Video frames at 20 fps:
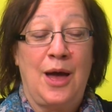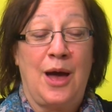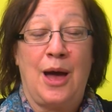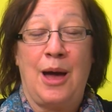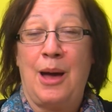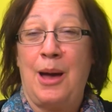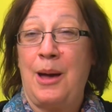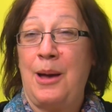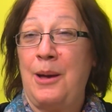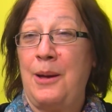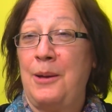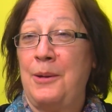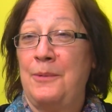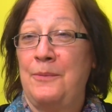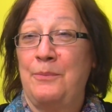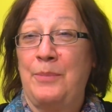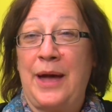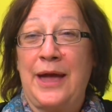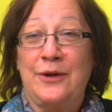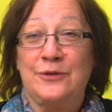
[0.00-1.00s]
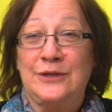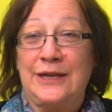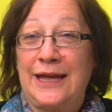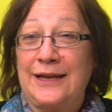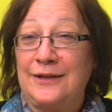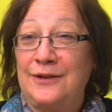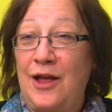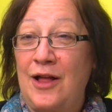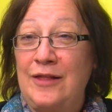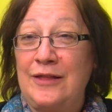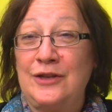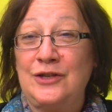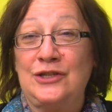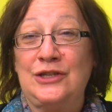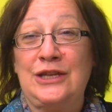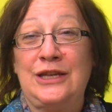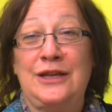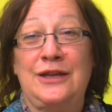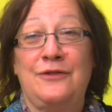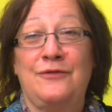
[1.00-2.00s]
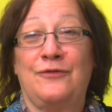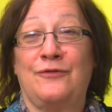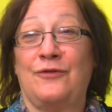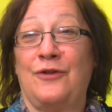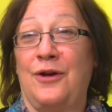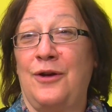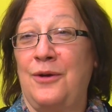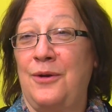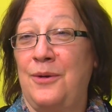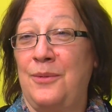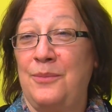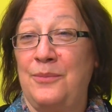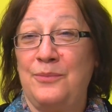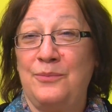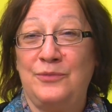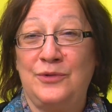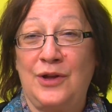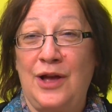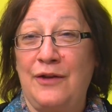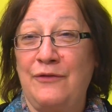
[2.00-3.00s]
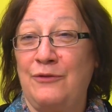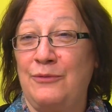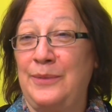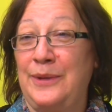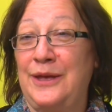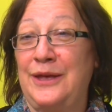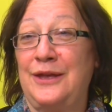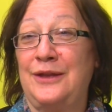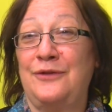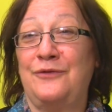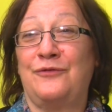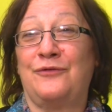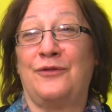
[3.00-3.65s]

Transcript: biotechnology, from government,